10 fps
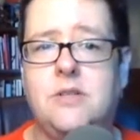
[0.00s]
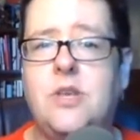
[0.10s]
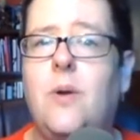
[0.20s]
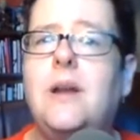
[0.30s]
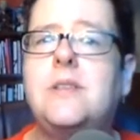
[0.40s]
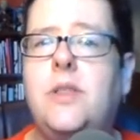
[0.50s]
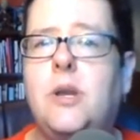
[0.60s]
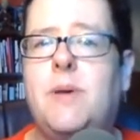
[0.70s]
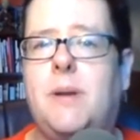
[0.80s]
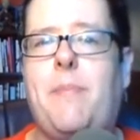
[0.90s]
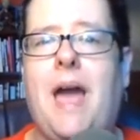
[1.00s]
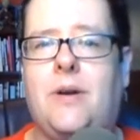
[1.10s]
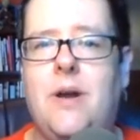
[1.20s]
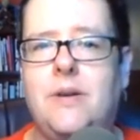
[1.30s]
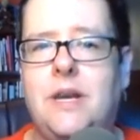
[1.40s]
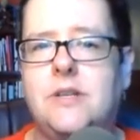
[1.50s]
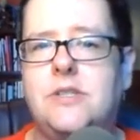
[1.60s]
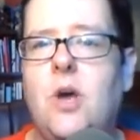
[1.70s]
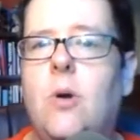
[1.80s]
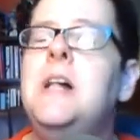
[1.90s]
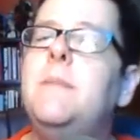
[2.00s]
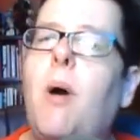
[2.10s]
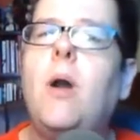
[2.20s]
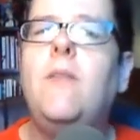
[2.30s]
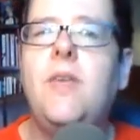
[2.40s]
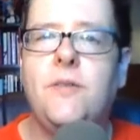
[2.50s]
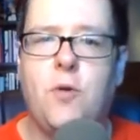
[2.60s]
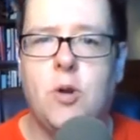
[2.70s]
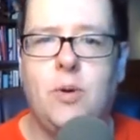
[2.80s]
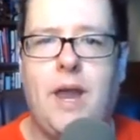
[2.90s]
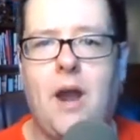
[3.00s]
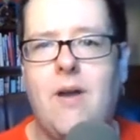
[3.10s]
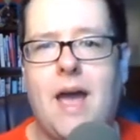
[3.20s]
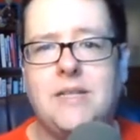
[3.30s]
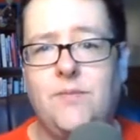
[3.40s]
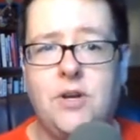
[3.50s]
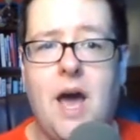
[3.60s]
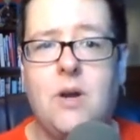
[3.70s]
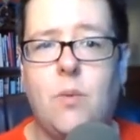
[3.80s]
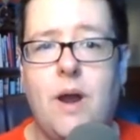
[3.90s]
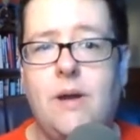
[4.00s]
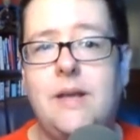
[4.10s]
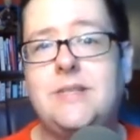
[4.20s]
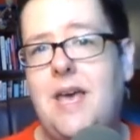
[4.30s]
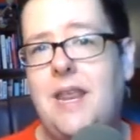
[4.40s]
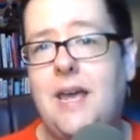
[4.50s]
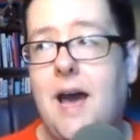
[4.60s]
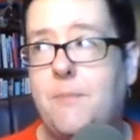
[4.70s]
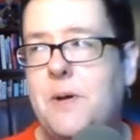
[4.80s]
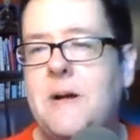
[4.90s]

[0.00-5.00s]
So here's a little bit of background here. So part of the Affordable Care Act, if you're not aware, is setting up